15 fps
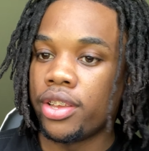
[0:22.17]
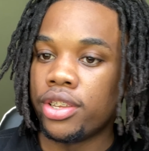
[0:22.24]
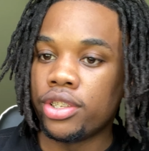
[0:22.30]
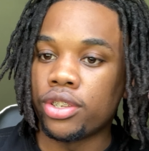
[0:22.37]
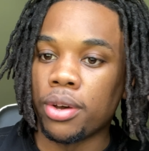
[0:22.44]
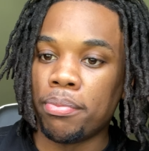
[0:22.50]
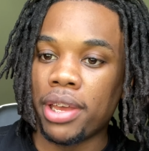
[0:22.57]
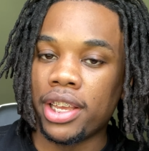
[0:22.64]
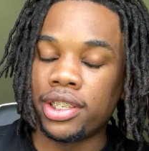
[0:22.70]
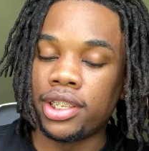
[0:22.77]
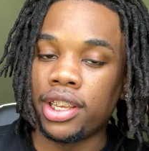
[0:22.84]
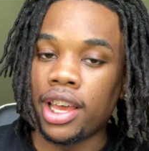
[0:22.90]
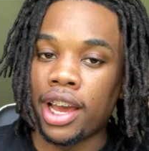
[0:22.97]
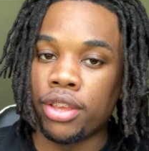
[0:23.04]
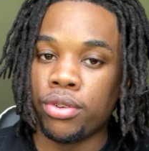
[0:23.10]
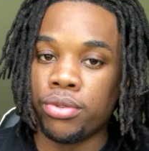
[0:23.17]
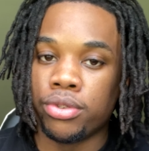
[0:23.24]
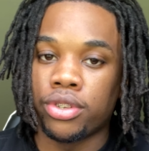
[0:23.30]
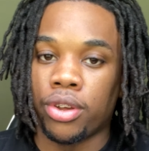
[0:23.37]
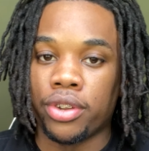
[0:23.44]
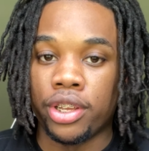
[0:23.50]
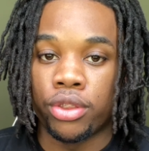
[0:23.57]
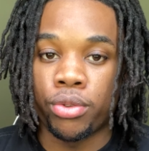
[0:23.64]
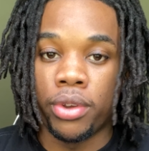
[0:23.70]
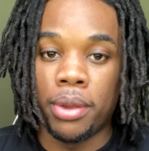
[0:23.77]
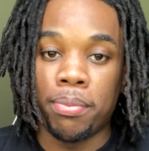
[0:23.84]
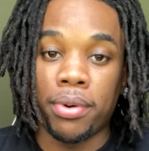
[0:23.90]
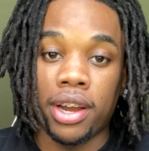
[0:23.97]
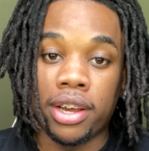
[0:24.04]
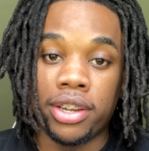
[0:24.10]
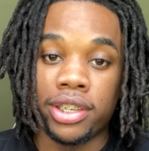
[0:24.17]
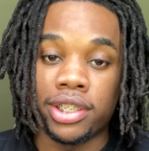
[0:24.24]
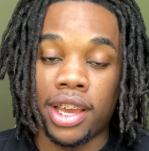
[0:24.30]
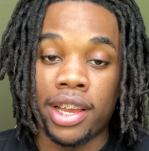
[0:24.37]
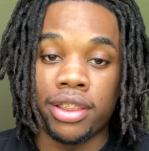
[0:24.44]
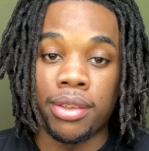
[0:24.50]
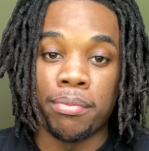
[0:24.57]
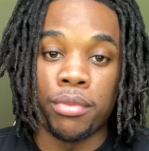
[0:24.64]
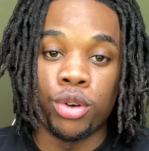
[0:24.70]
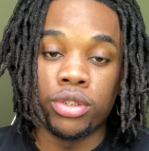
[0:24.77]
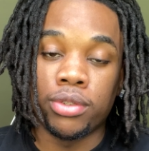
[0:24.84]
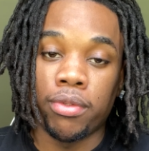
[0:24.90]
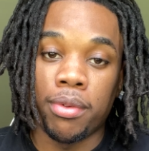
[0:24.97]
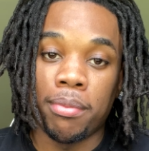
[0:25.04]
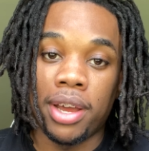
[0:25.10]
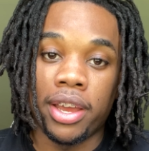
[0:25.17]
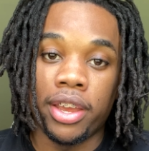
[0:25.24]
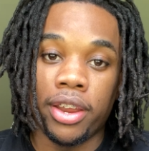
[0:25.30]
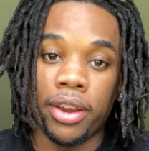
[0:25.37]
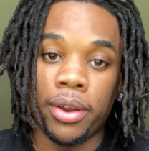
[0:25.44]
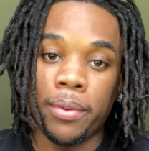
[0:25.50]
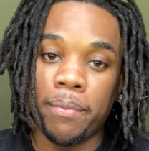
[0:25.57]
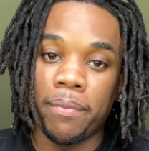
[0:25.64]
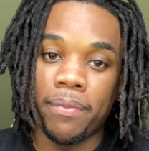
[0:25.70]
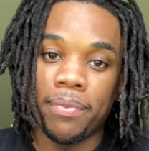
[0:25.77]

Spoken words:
So basically, I use only 3 products at the most for my hair.